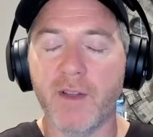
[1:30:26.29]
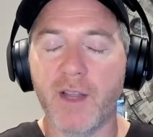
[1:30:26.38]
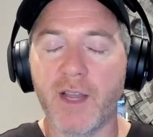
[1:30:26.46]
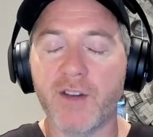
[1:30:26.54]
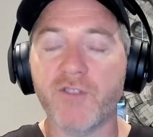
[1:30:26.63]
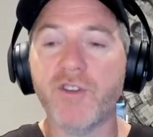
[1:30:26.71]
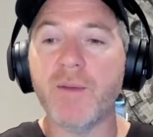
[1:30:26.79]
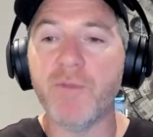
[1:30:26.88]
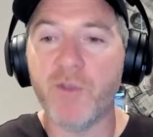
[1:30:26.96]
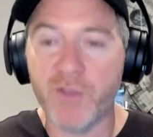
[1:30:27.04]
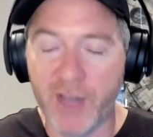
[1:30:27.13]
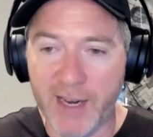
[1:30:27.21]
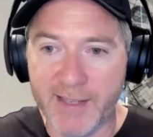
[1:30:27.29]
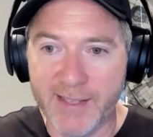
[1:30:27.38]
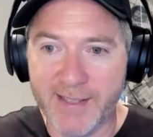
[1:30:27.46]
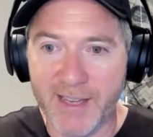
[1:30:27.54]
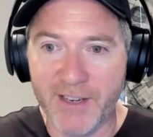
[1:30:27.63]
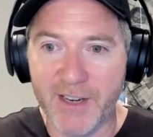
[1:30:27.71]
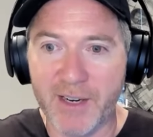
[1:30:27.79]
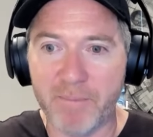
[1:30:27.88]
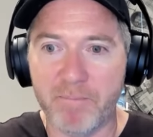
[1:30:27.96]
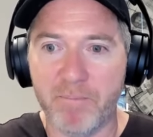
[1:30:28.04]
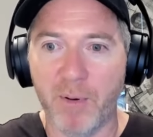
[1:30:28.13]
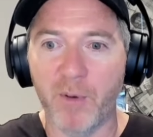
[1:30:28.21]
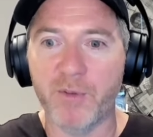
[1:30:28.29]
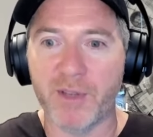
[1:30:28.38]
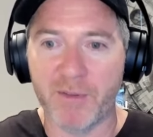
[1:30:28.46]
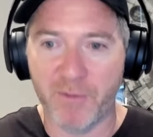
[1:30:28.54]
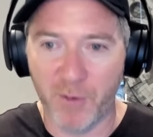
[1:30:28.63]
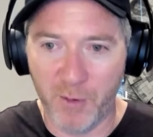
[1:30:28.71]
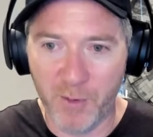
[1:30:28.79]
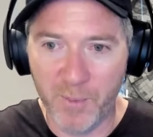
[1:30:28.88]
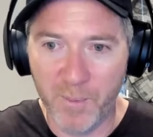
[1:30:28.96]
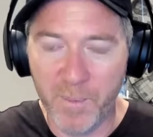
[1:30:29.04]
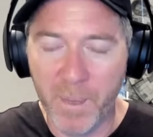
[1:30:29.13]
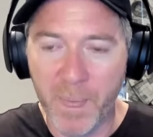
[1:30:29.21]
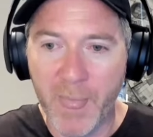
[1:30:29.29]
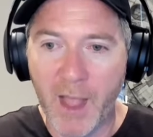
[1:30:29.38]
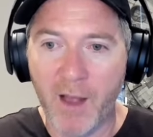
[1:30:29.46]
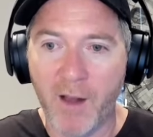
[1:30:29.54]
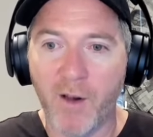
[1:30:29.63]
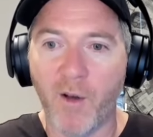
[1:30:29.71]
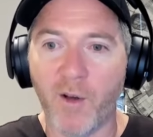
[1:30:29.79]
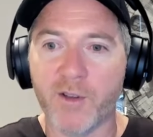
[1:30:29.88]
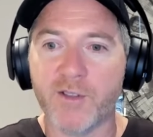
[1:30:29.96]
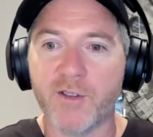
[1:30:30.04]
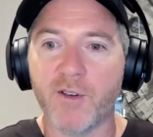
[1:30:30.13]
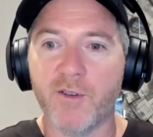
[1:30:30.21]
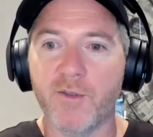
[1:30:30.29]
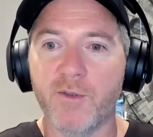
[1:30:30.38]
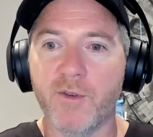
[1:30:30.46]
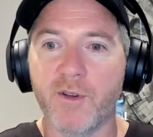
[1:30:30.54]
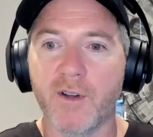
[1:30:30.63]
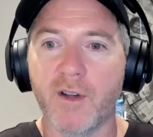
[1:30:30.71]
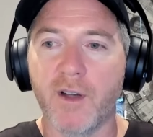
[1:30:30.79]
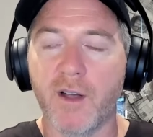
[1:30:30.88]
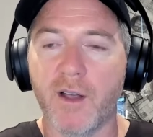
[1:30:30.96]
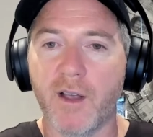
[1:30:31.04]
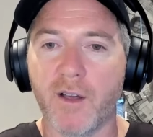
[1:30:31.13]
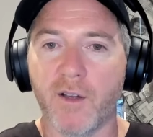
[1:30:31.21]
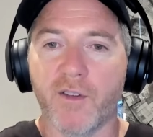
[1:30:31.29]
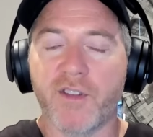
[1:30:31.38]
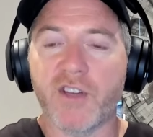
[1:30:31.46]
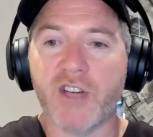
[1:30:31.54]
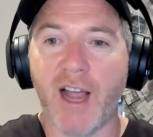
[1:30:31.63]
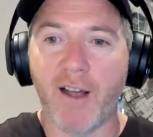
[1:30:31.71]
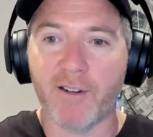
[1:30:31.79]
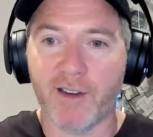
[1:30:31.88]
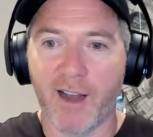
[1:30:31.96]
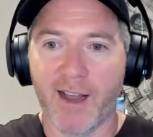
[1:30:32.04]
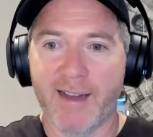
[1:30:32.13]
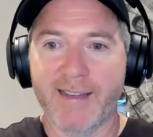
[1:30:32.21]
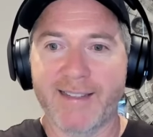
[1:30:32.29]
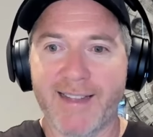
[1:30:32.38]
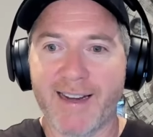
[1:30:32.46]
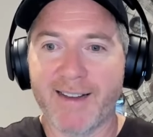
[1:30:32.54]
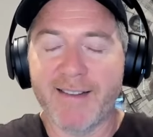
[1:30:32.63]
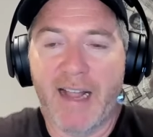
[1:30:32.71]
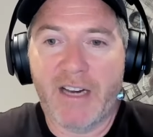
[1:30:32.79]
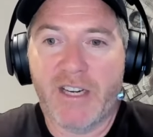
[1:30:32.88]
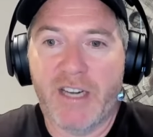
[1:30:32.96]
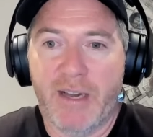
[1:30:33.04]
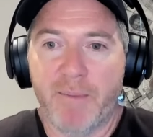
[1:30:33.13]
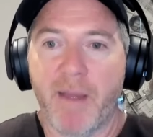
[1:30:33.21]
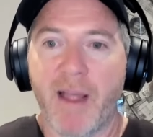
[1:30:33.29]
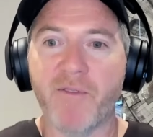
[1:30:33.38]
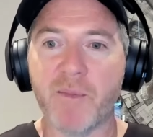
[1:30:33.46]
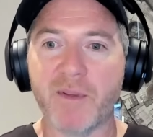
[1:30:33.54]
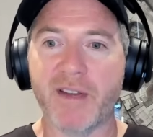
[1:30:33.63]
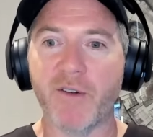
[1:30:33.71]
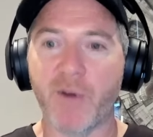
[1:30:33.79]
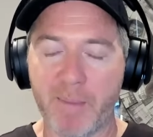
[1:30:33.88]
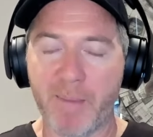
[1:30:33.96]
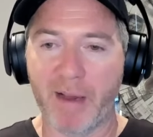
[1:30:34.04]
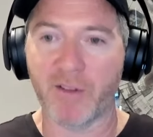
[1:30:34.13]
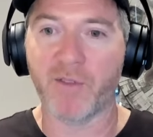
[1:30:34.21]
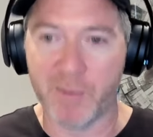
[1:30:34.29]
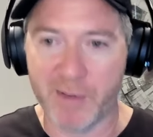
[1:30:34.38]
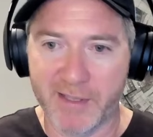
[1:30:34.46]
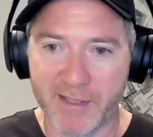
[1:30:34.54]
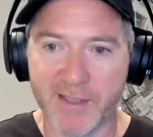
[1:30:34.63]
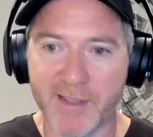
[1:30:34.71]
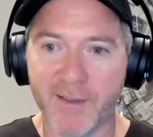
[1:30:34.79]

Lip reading: extreme use cases that you end up building for are such outliers that doesn't actually have a material impact of your business.